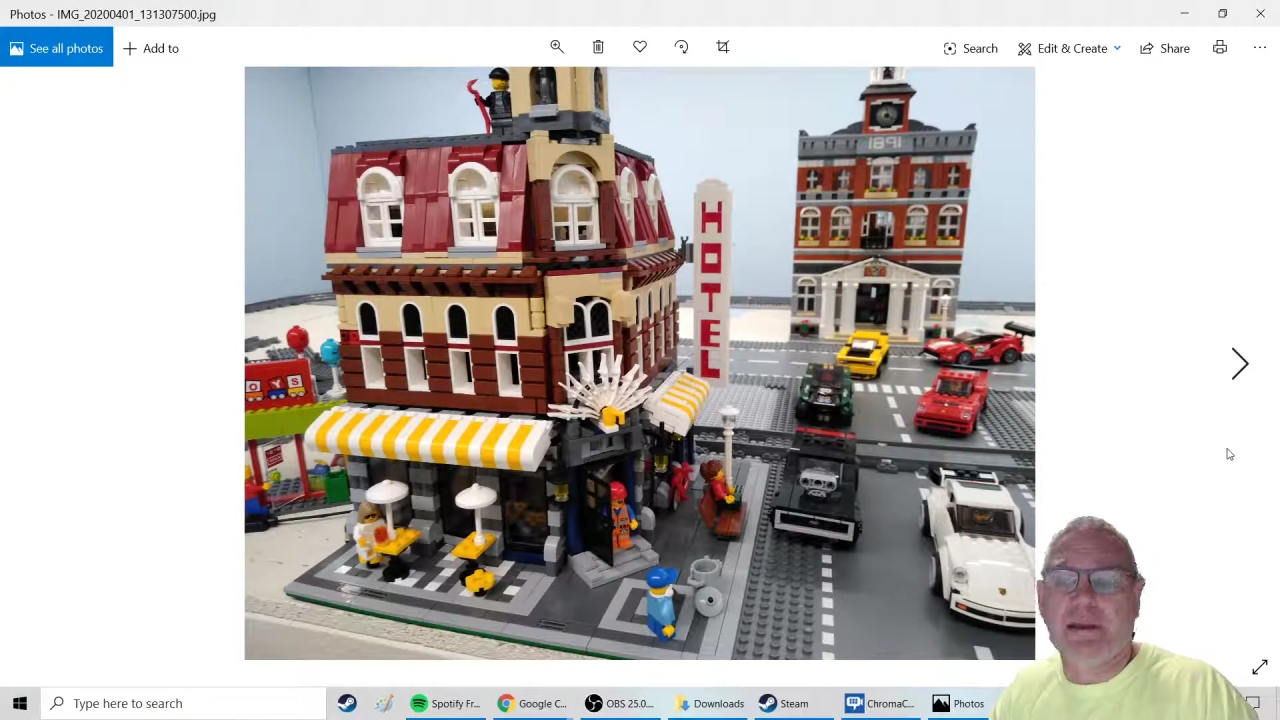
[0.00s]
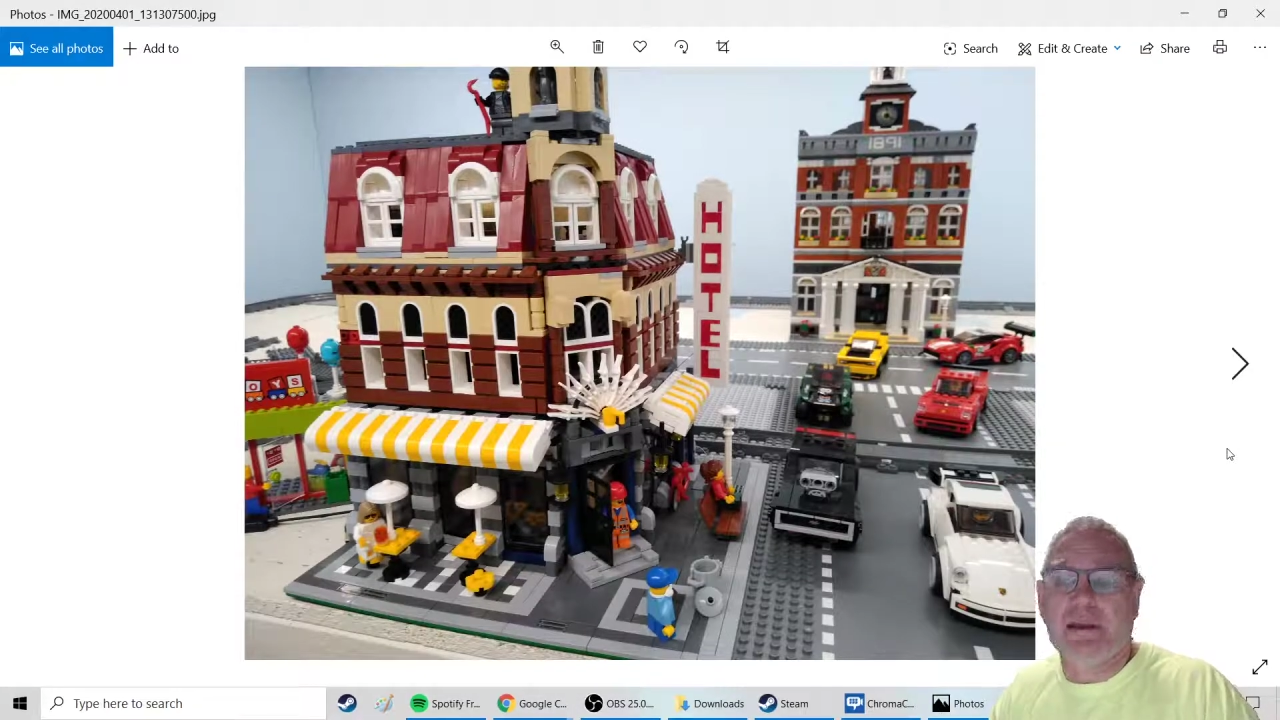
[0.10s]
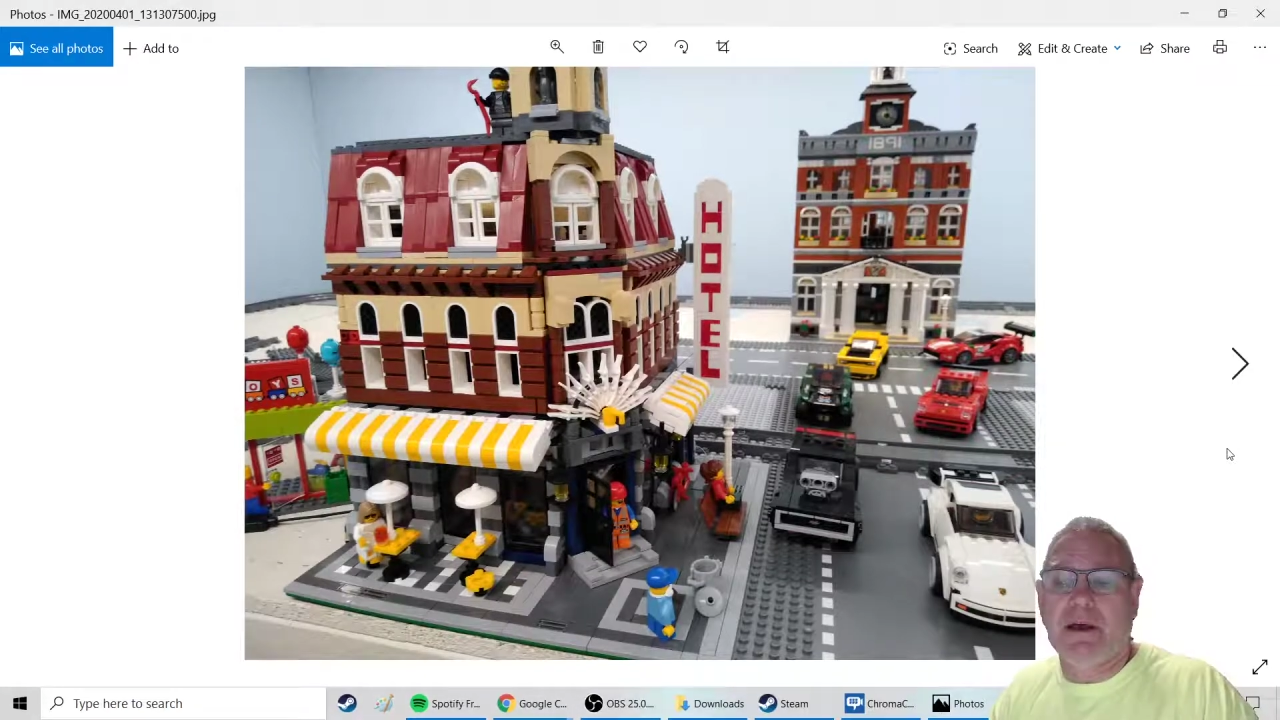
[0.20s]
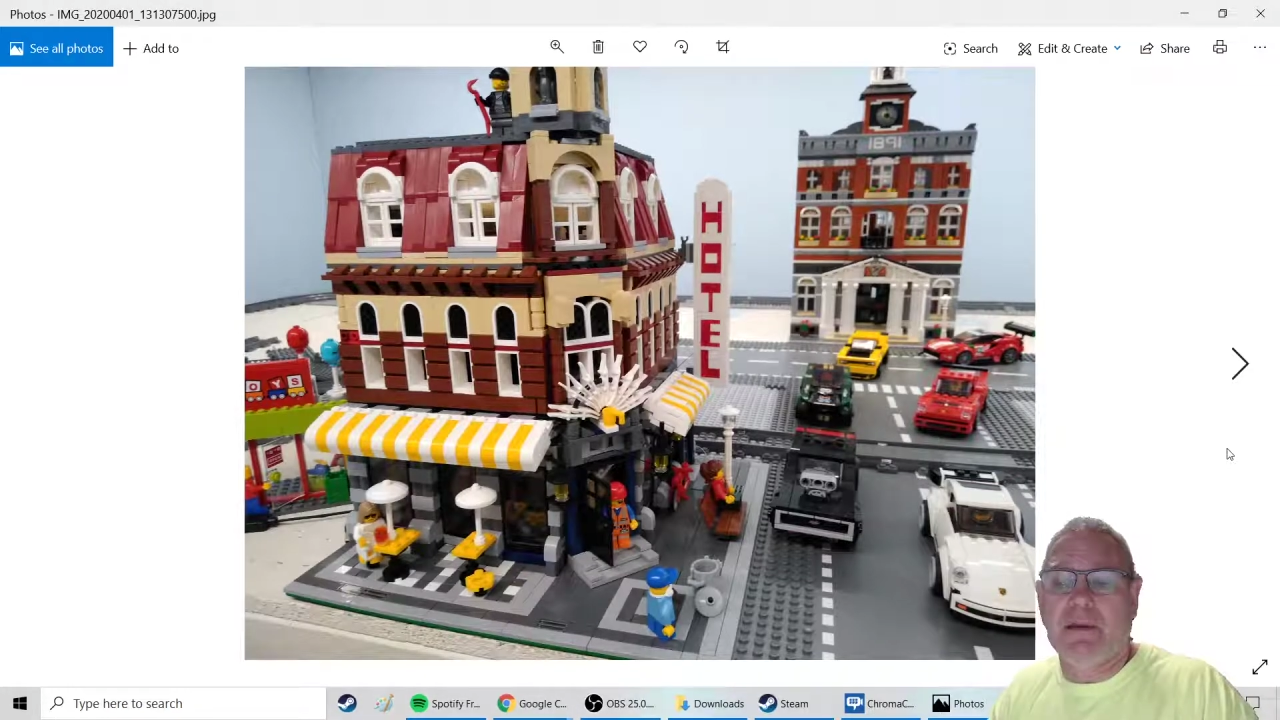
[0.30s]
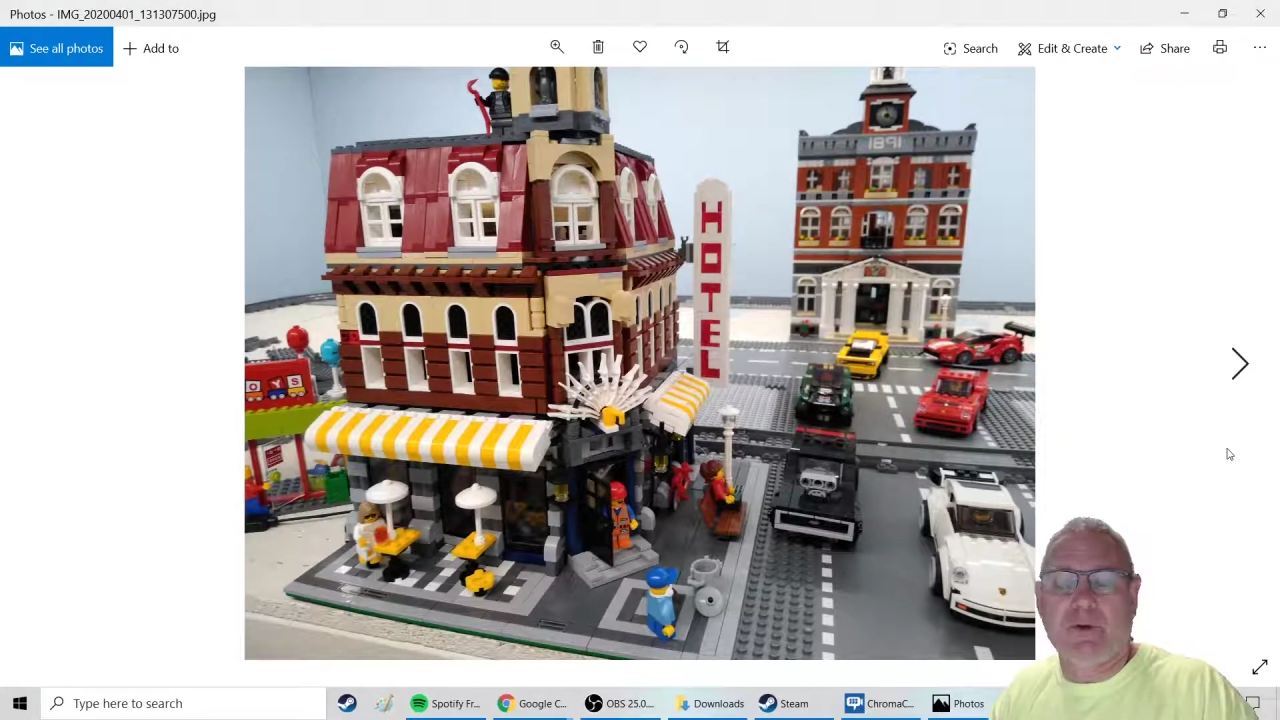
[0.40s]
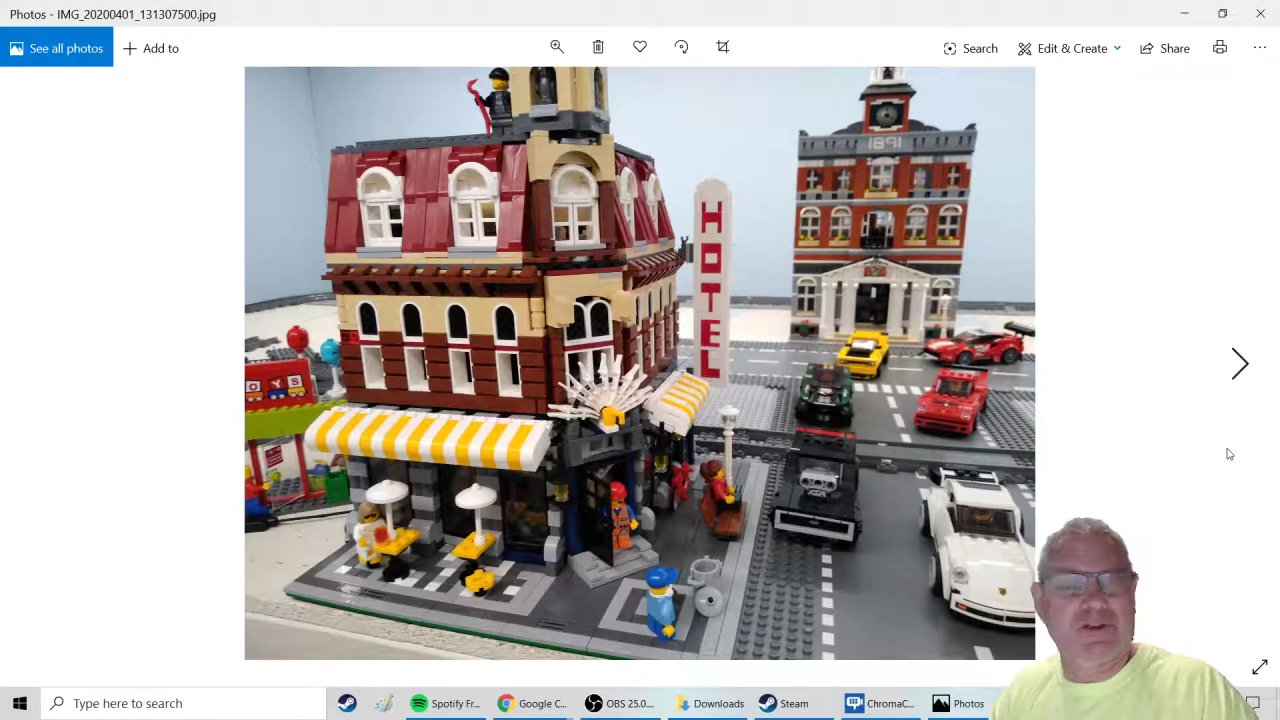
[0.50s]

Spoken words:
or